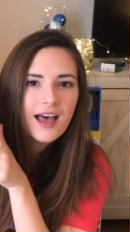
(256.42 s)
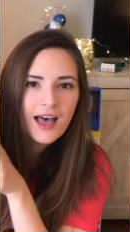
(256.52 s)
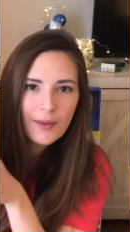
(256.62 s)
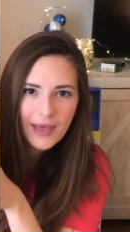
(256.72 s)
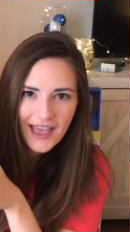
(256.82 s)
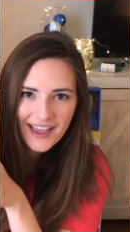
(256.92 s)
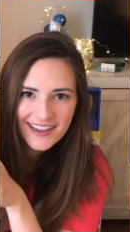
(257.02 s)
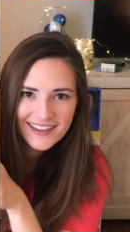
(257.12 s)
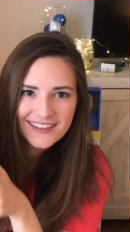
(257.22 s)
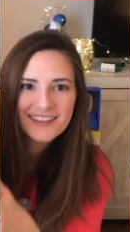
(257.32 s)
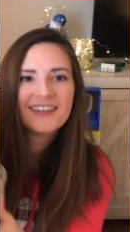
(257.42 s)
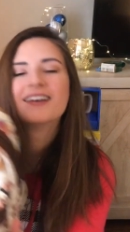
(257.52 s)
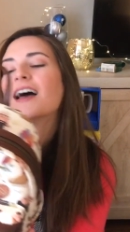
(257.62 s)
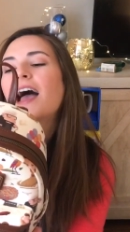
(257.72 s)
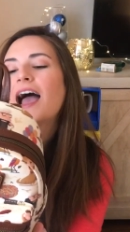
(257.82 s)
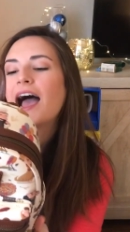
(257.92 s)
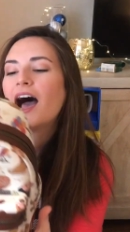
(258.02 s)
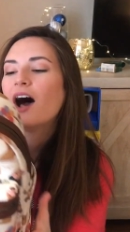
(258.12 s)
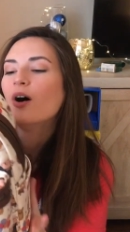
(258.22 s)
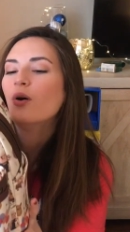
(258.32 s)
a bag.
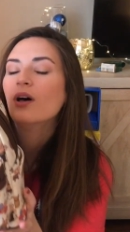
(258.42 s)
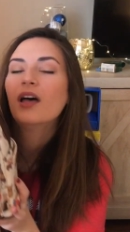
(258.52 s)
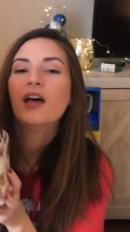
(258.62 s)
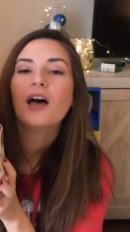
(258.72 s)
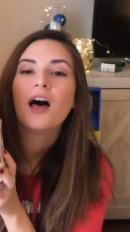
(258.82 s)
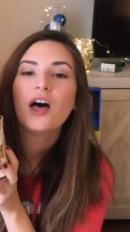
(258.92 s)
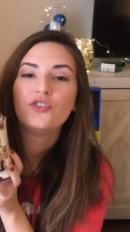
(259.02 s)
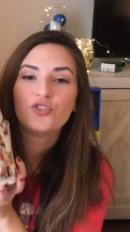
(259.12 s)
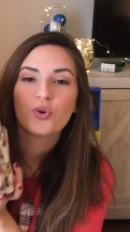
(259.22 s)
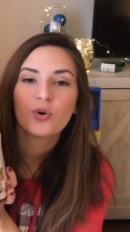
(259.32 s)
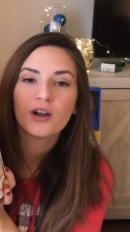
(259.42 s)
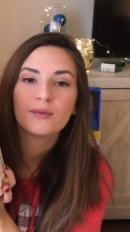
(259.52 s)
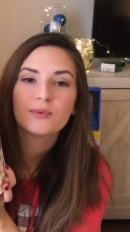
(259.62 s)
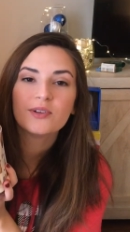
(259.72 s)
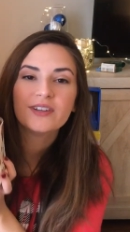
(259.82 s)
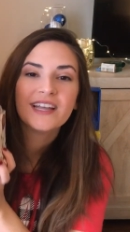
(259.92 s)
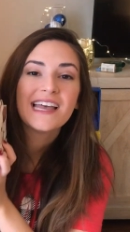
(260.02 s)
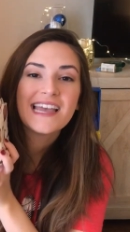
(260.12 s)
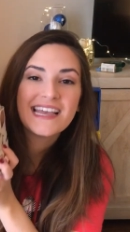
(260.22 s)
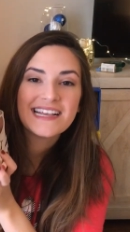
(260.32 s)
How
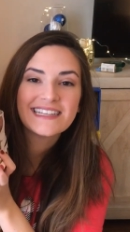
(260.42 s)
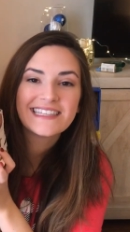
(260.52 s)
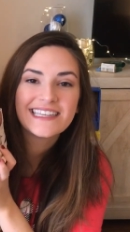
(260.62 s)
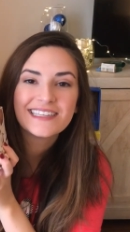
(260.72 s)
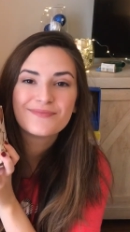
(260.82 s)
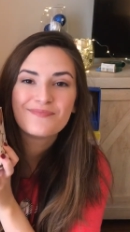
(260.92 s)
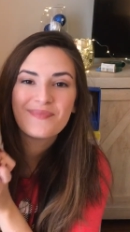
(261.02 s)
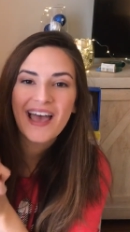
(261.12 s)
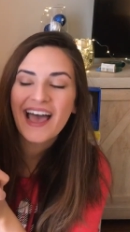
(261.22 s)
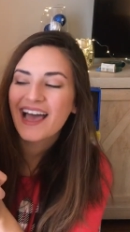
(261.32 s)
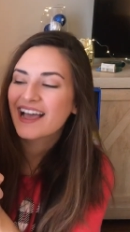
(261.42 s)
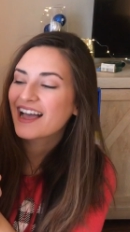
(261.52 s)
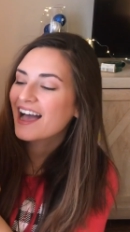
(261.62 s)
adorable is this bag?